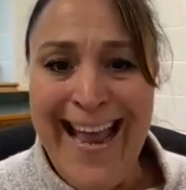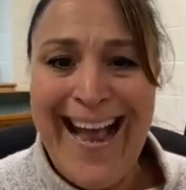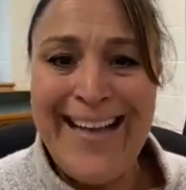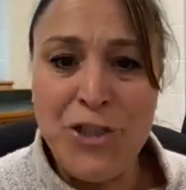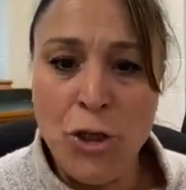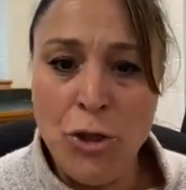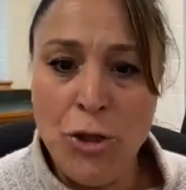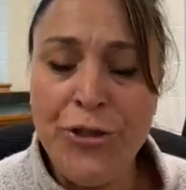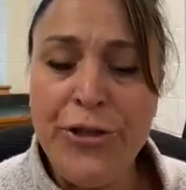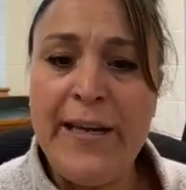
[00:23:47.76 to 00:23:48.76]
and to
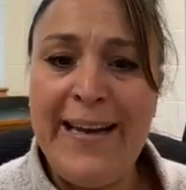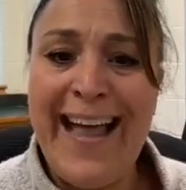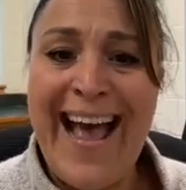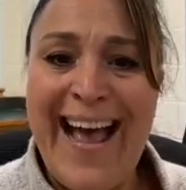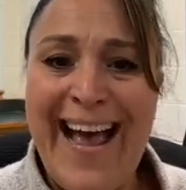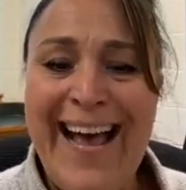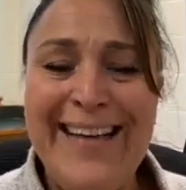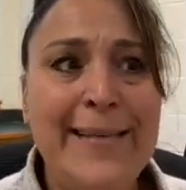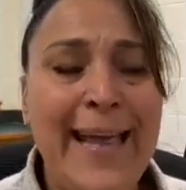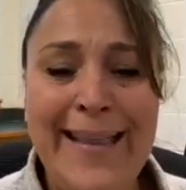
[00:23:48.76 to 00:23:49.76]
look at it as
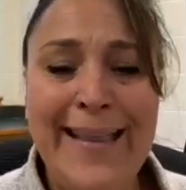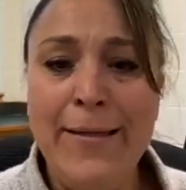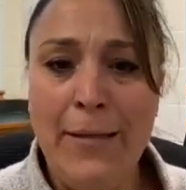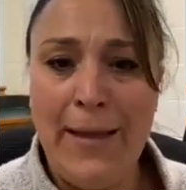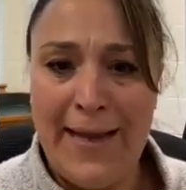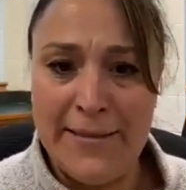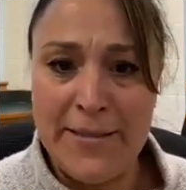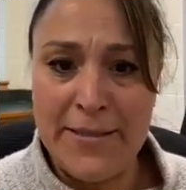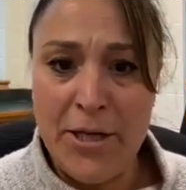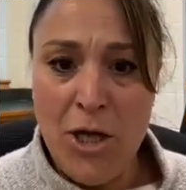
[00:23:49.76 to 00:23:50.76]
in the
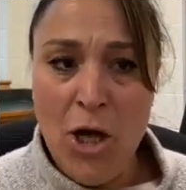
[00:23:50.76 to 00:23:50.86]
lens